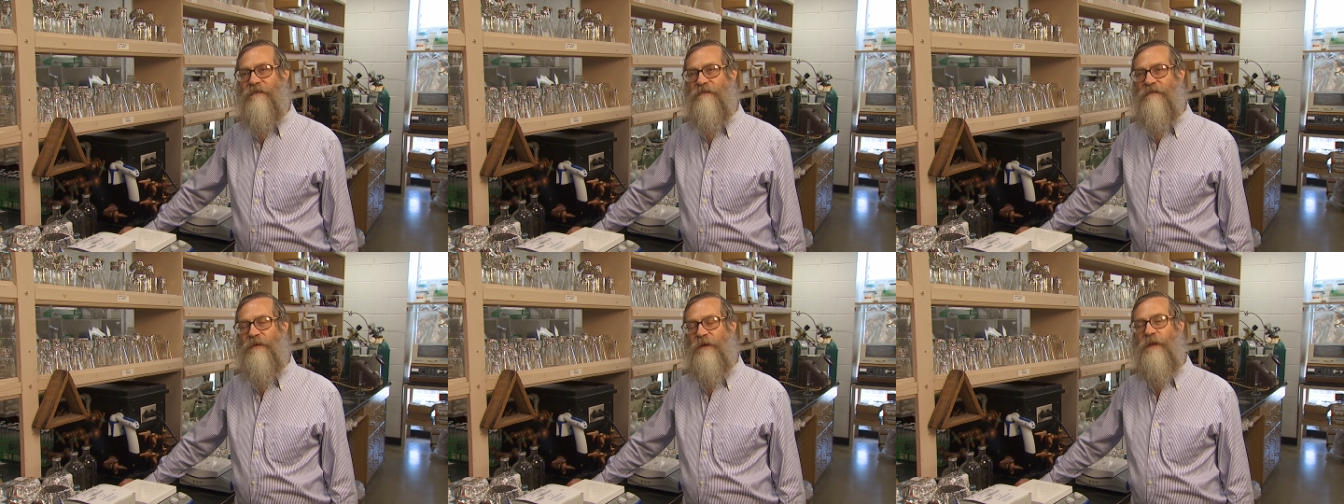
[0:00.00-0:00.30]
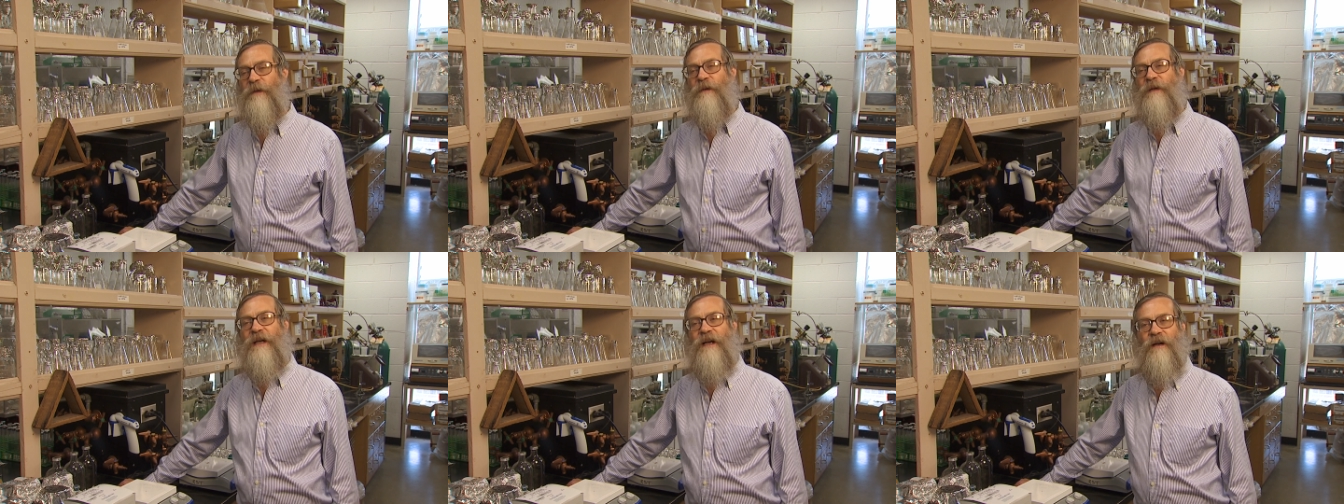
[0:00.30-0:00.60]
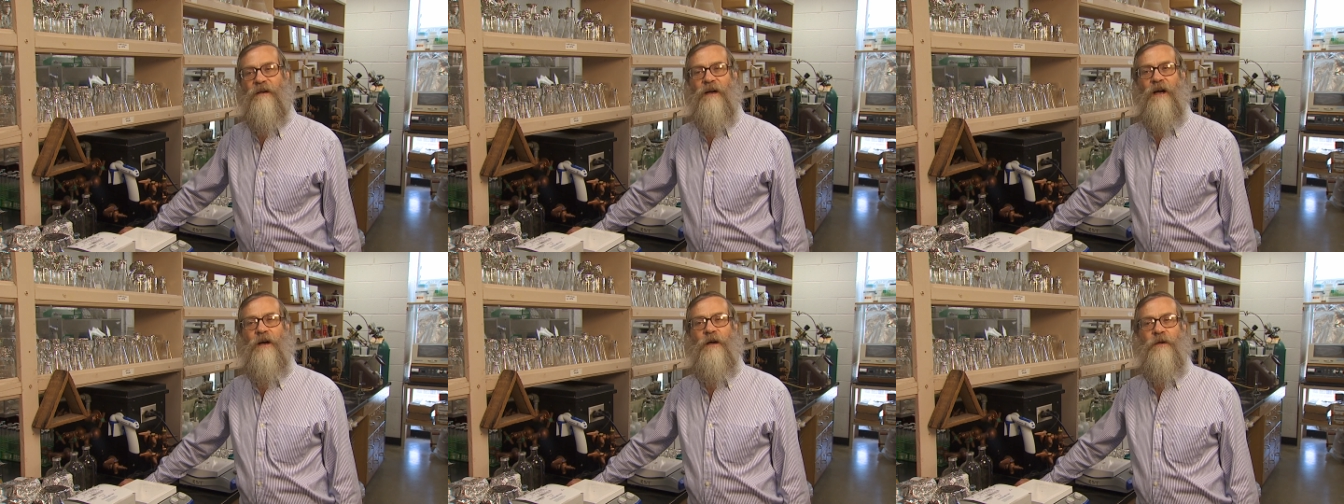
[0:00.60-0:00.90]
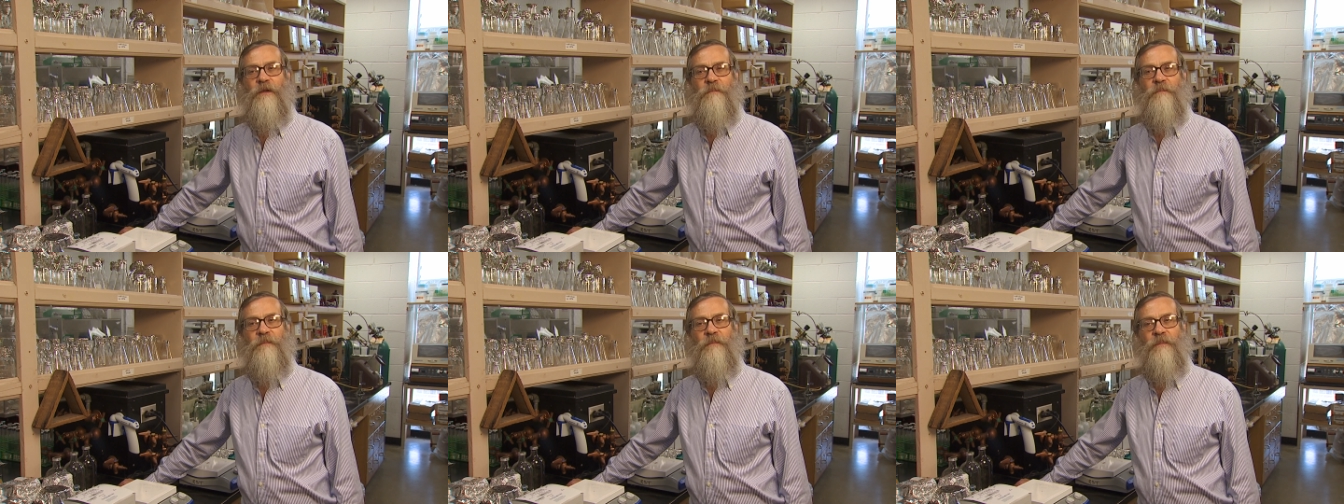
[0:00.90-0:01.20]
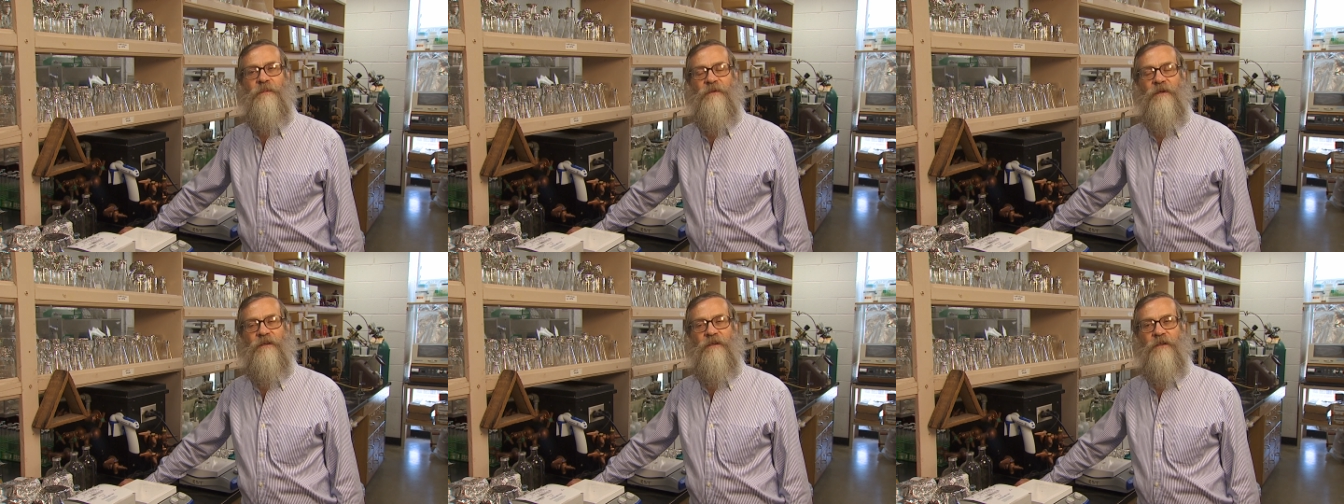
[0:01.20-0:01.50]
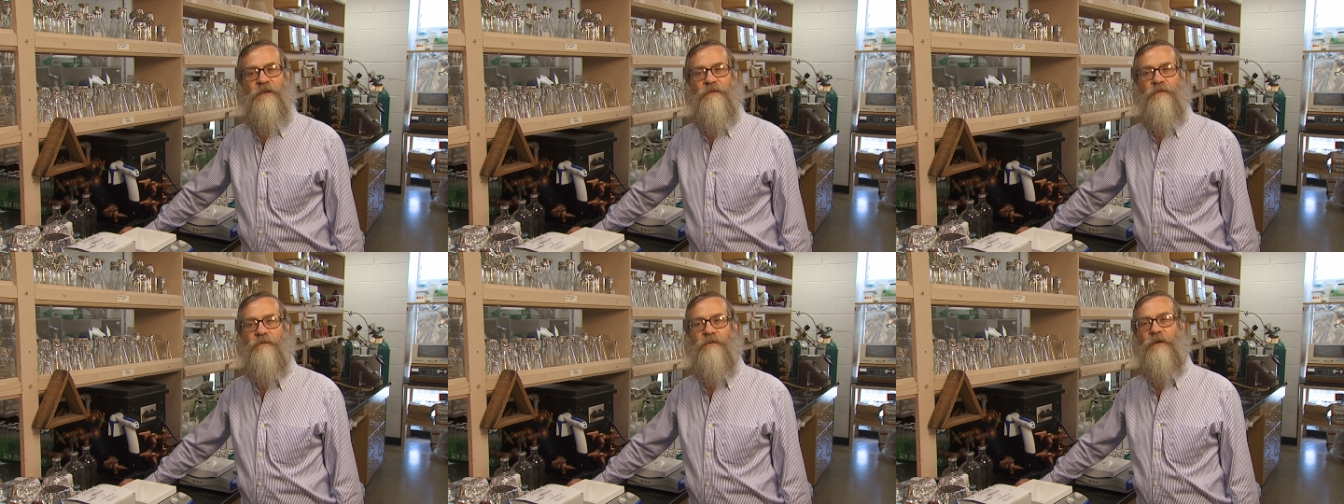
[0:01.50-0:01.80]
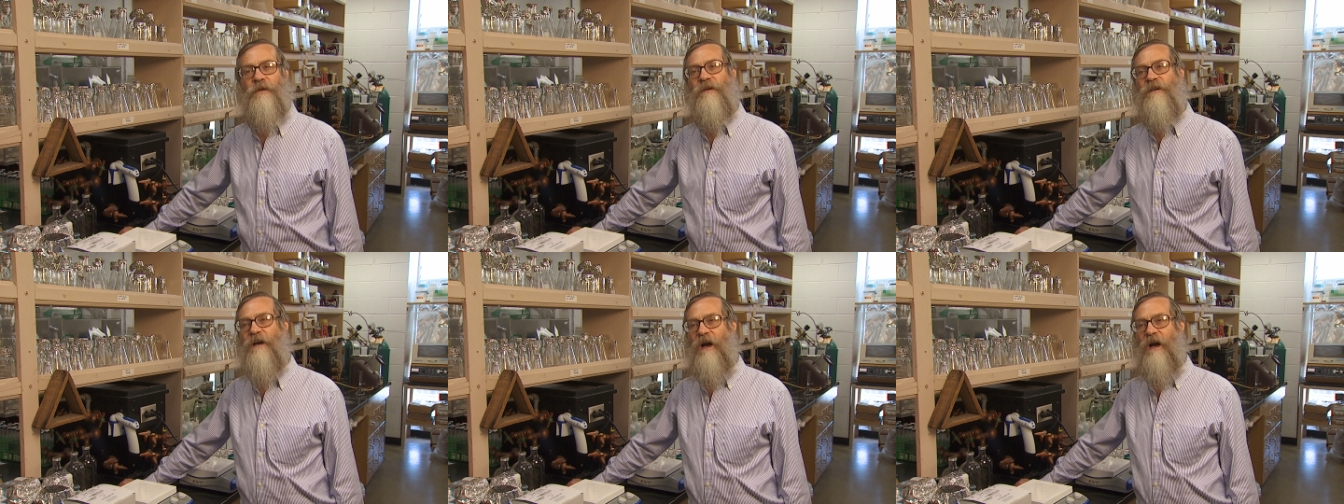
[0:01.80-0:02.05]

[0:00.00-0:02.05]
figuring out how to convert